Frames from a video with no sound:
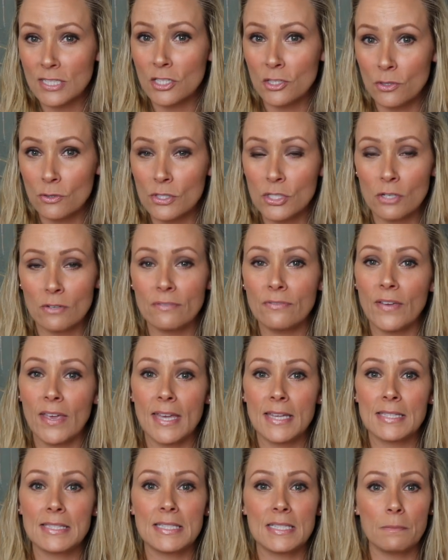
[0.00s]
to use your
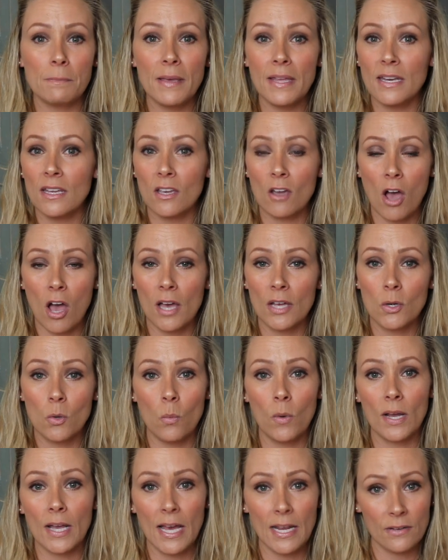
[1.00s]
fans depending on
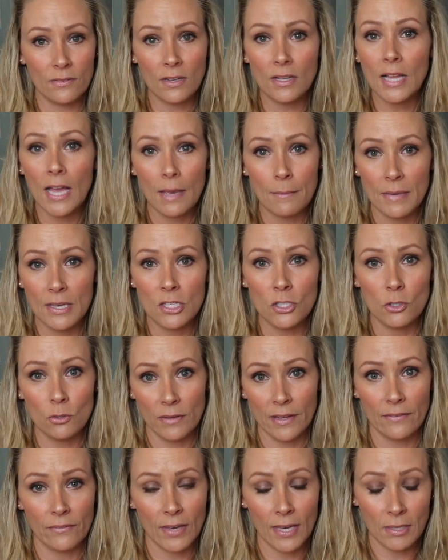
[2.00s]
what kind of climate you
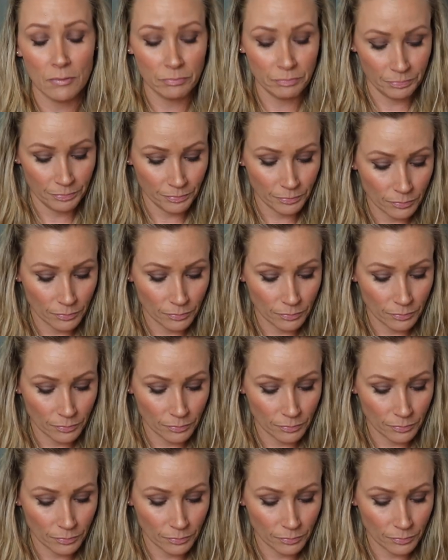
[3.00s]
live in.